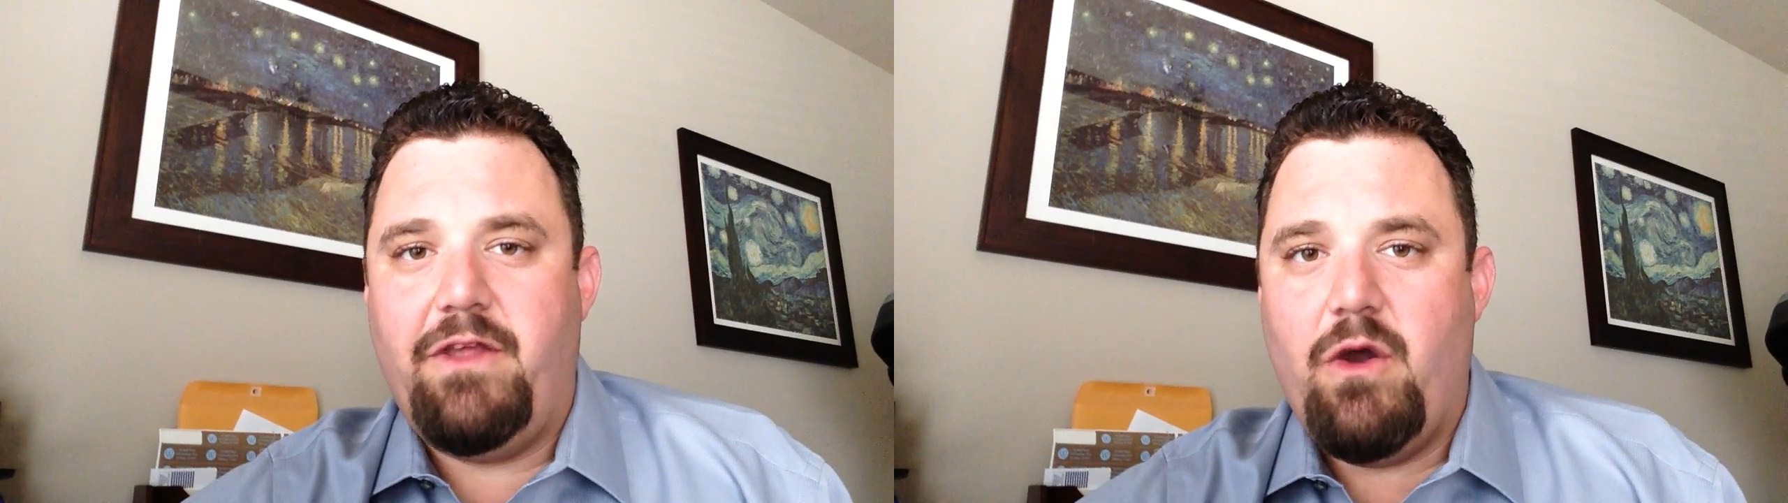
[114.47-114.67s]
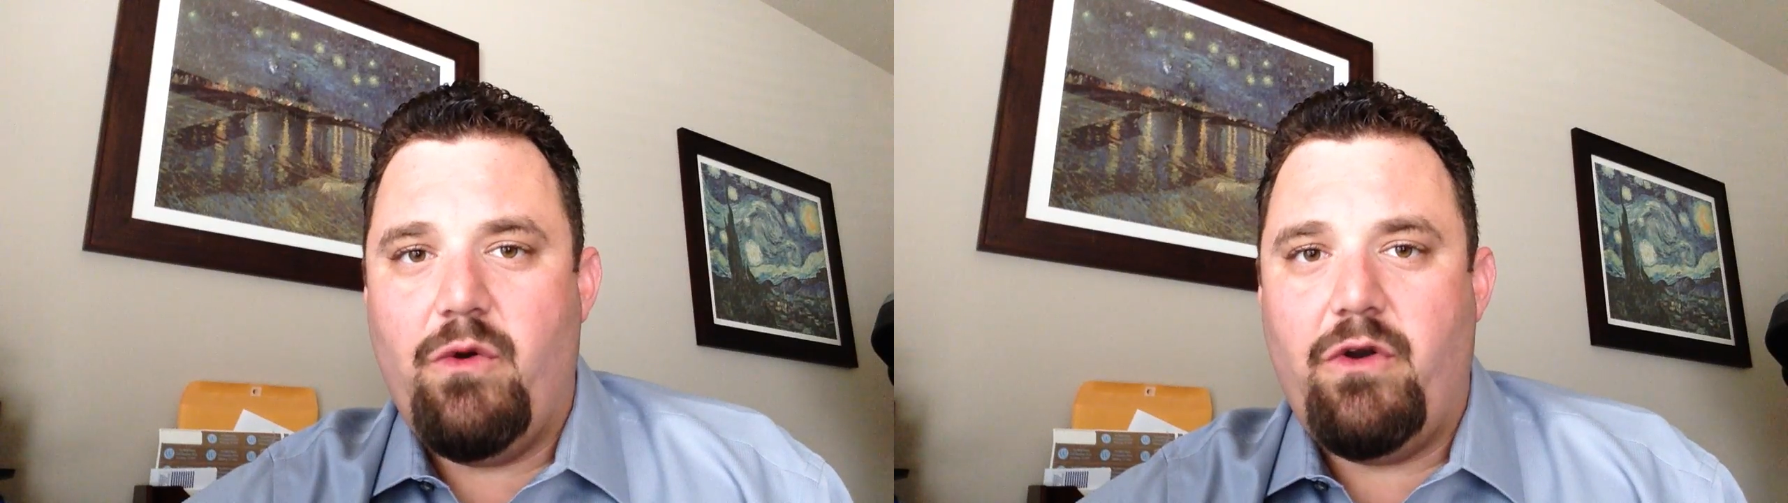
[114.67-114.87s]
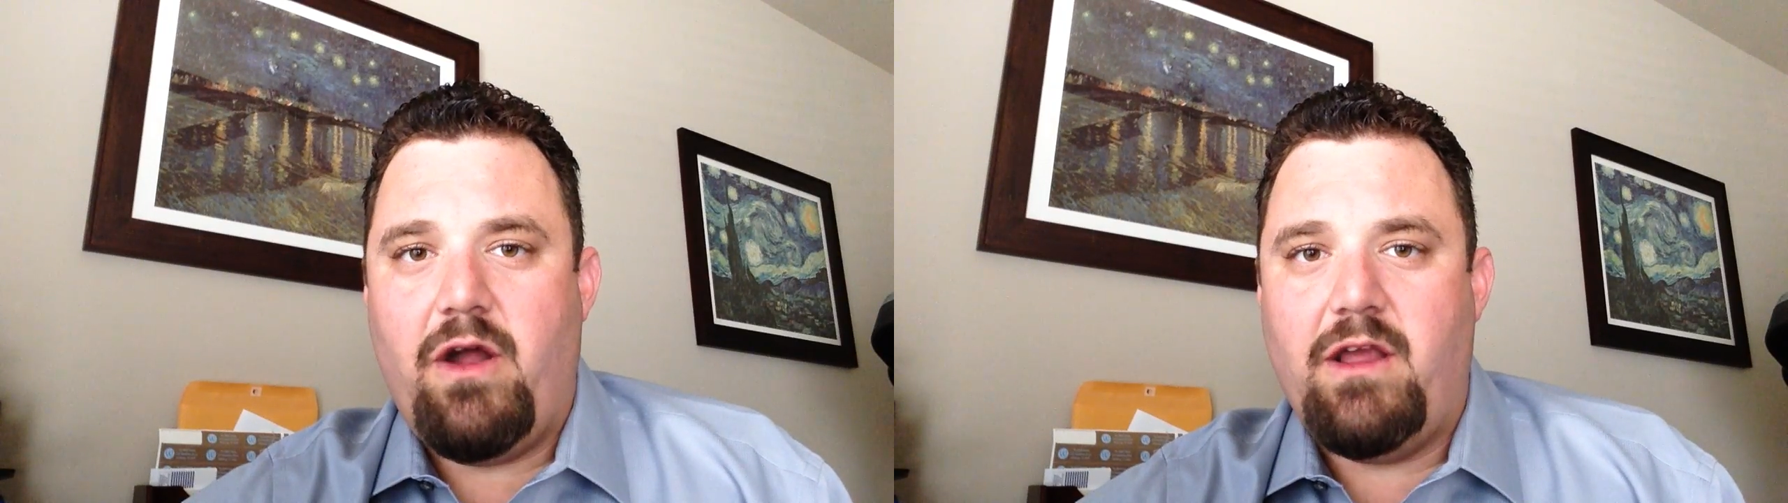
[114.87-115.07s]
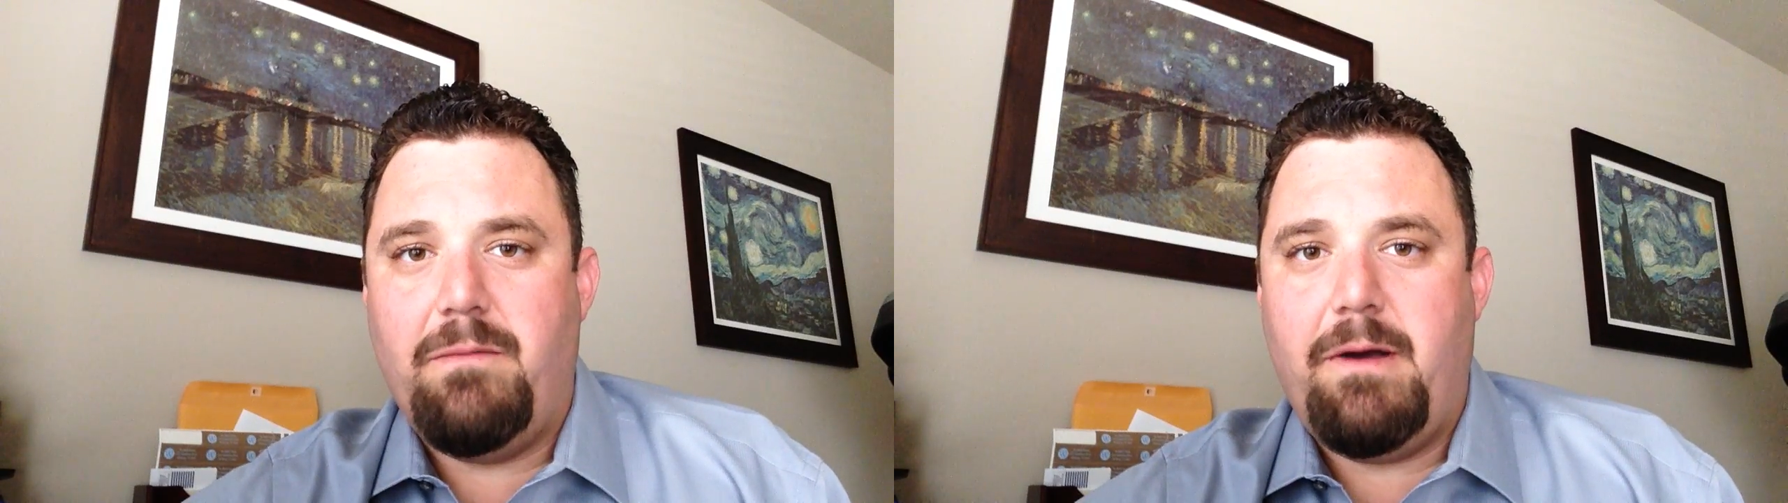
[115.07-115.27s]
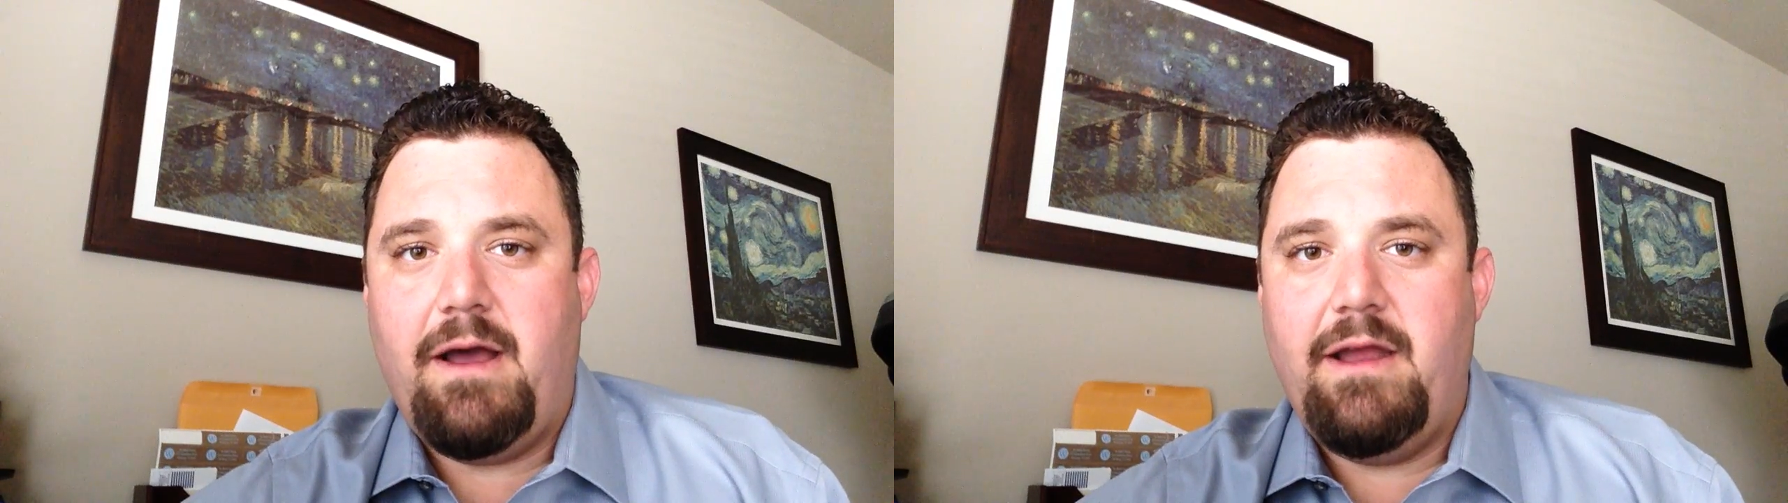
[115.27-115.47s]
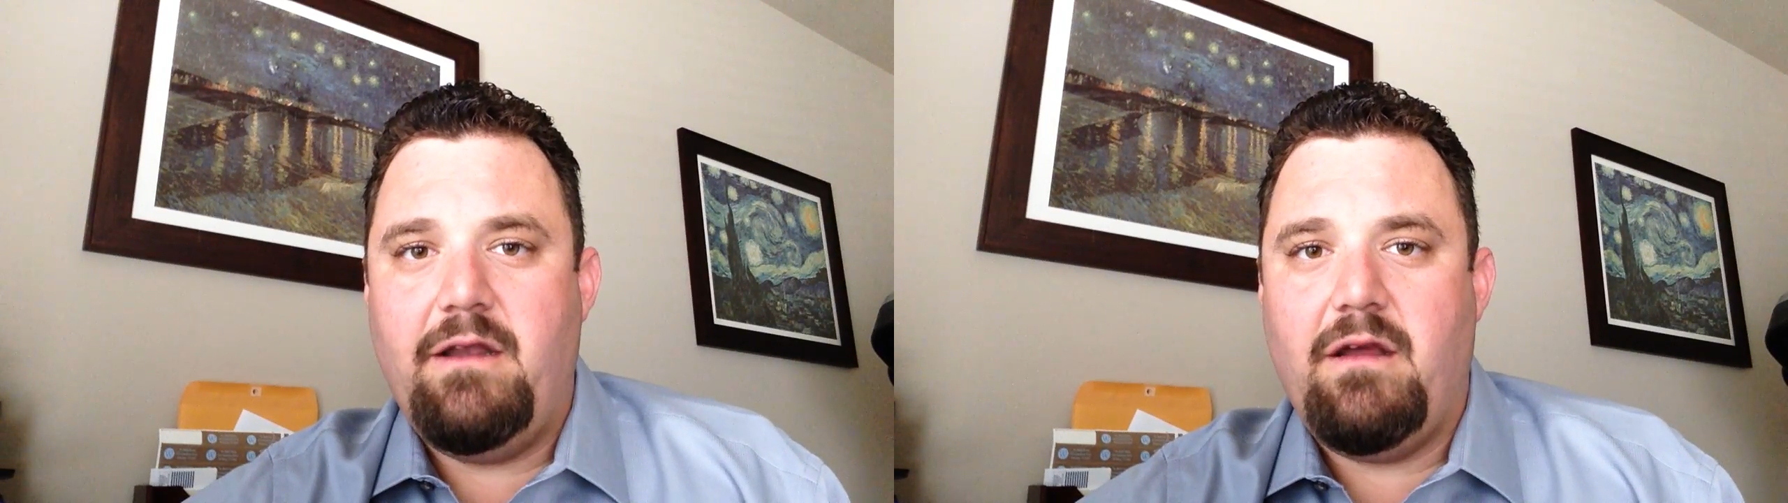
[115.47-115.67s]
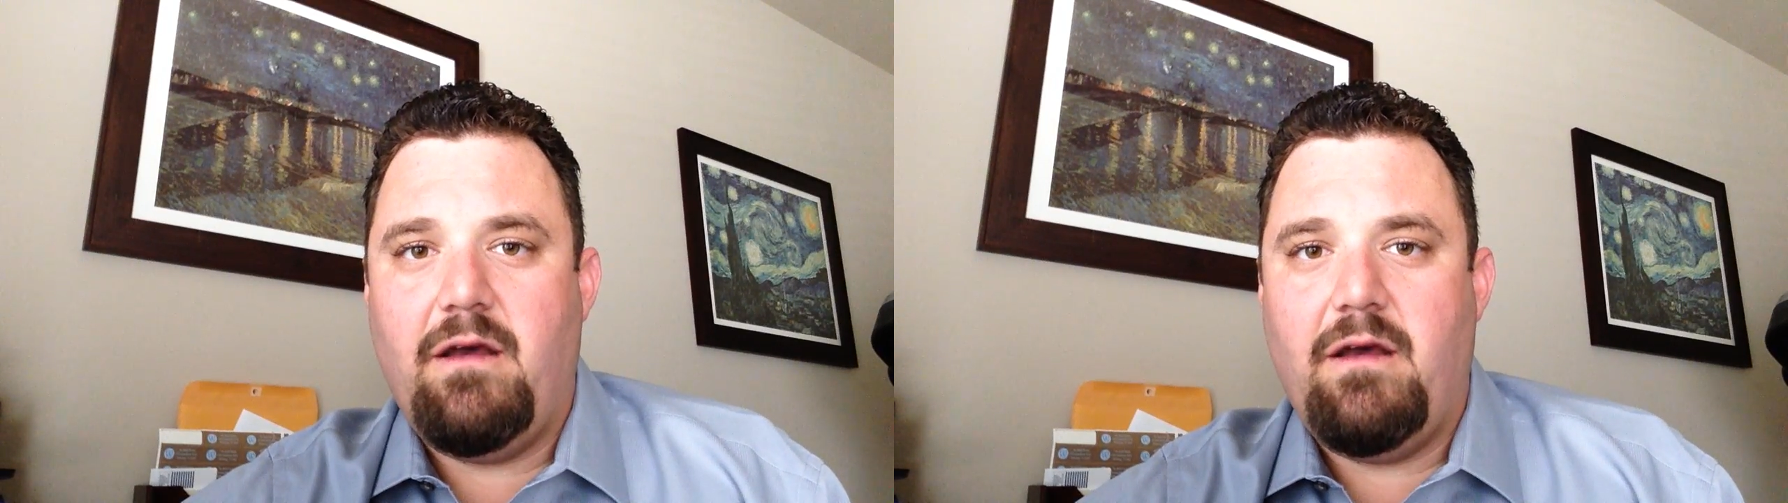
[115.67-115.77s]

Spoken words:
the owner-occupied.